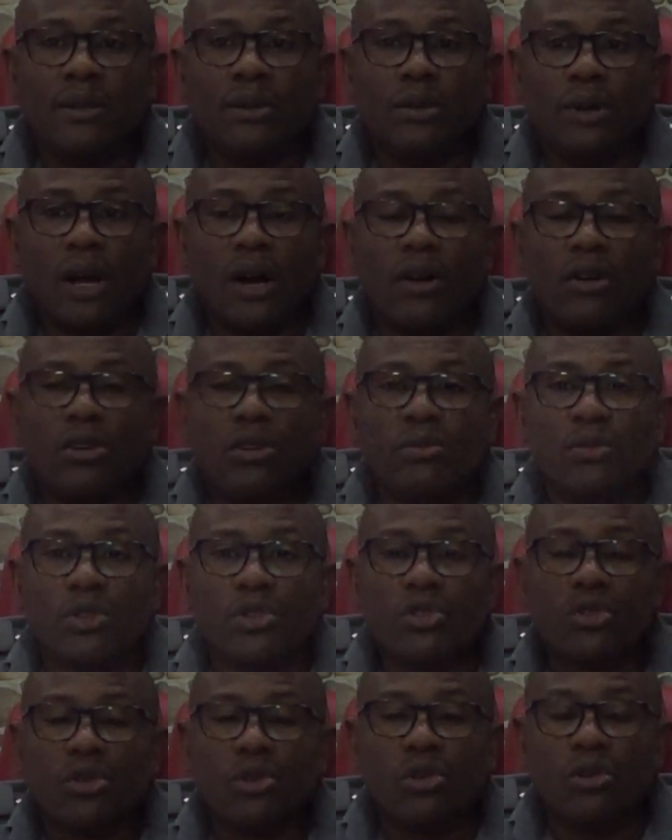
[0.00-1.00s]
We are
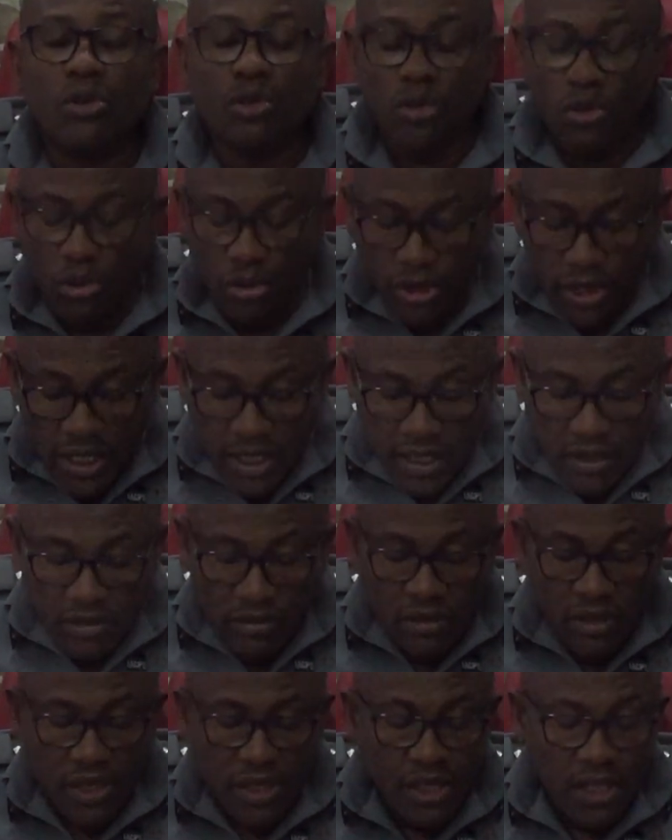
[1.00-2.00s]
almost concluding
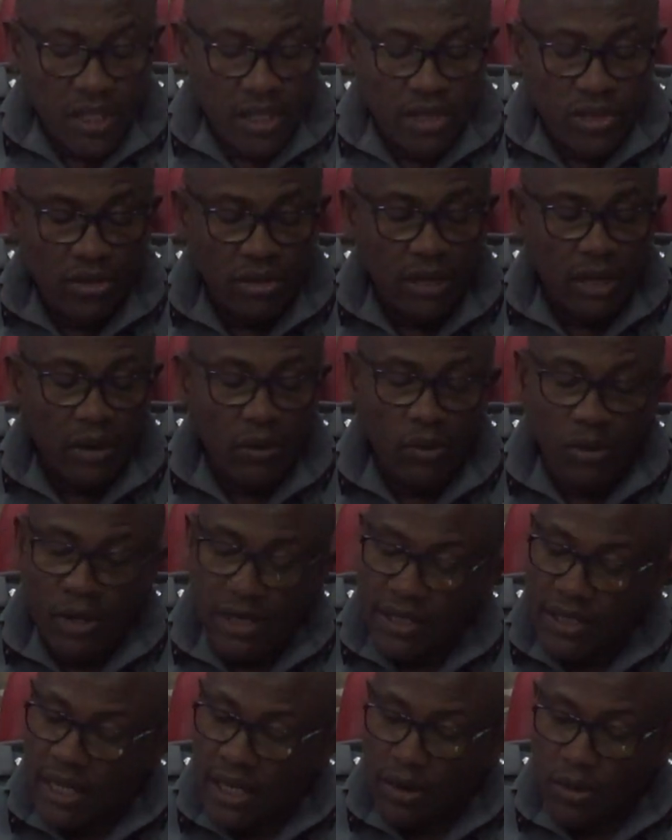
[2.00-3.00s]
investigation, and
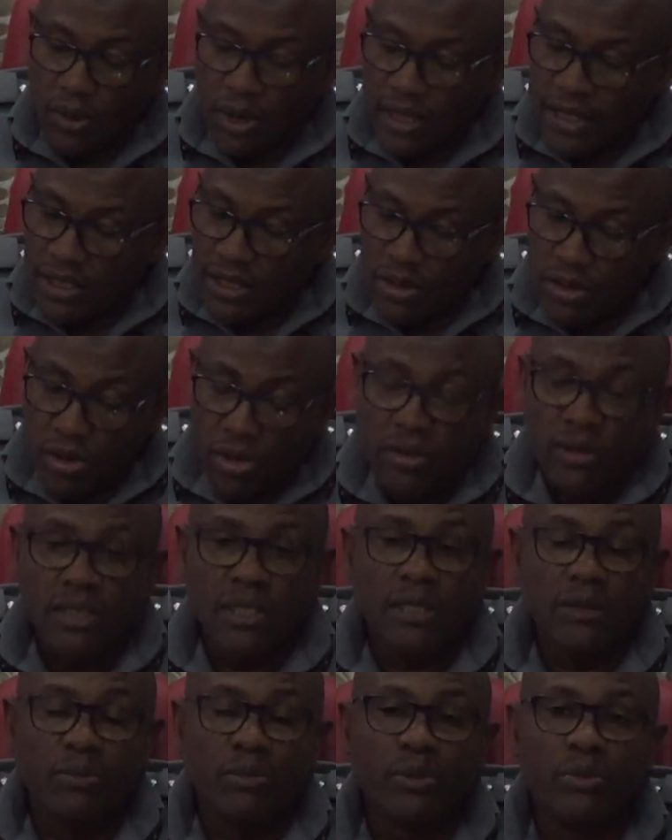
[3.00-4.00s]
once that one is done,
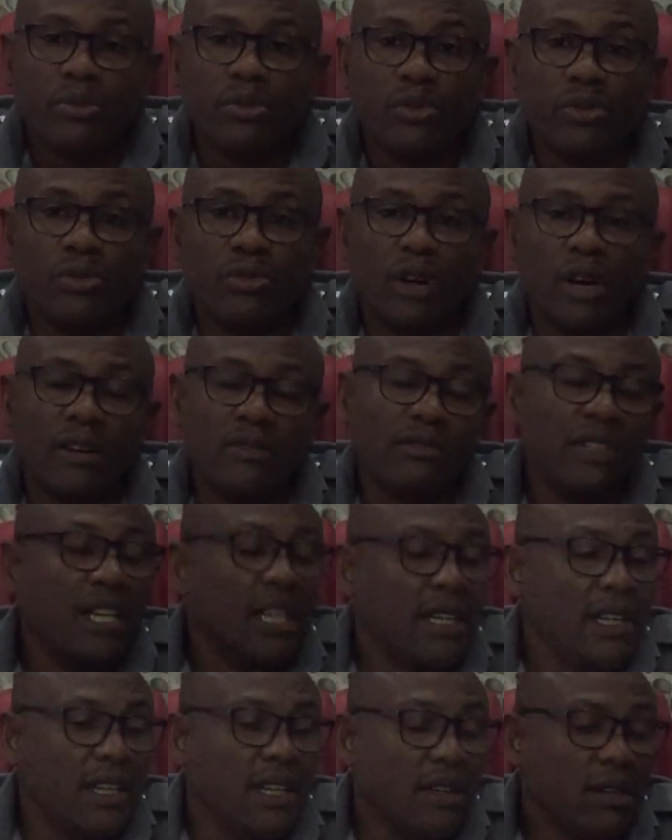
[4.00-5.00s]
people will have
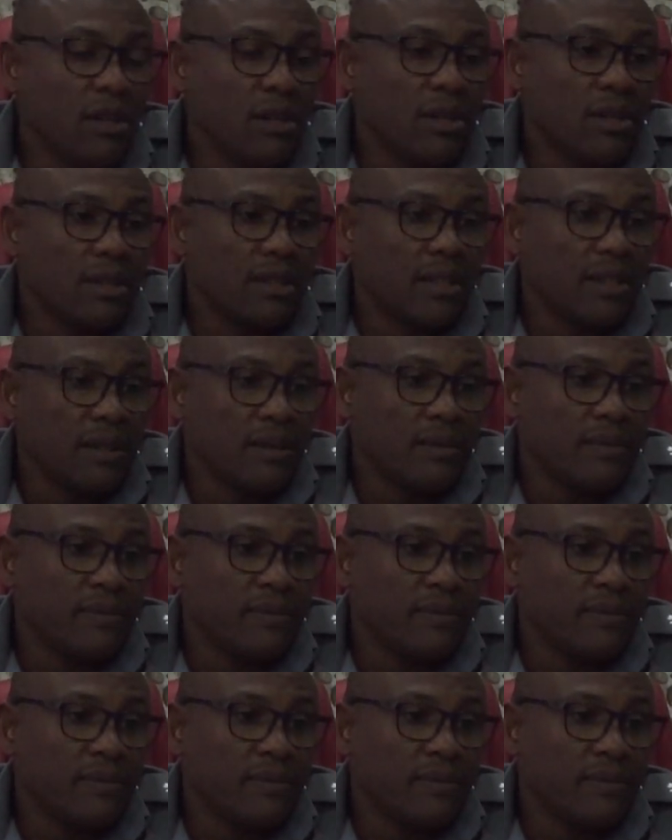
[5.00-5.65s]
their day in court.